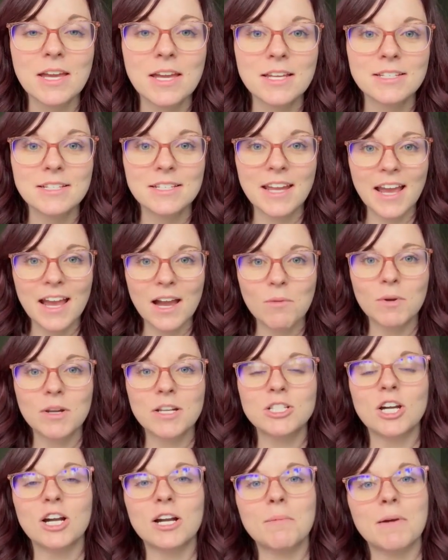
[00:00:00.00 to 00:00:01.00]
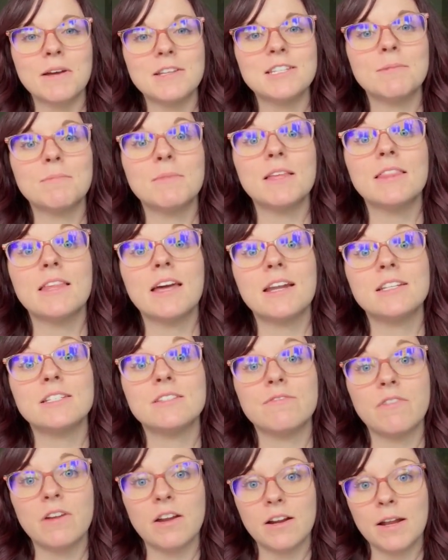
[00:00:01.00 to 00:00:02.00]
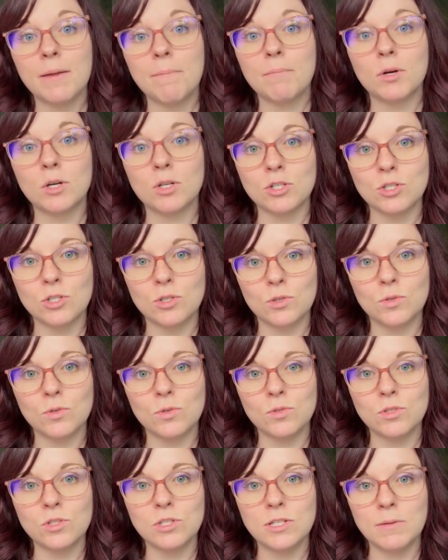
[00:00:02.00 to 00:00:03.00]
Today I want to talk about something that is very personal